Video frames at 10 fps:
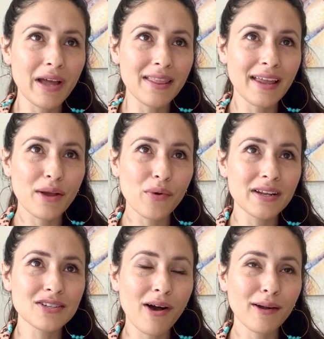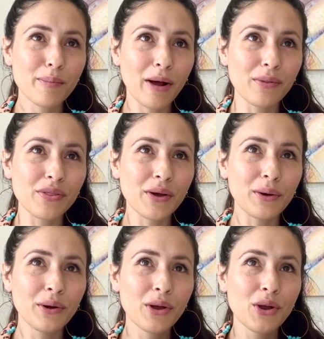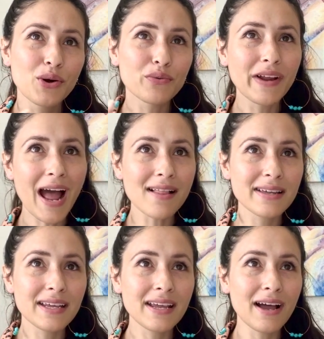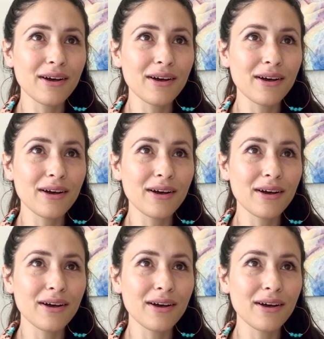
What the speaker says: and then I want to talk about the reality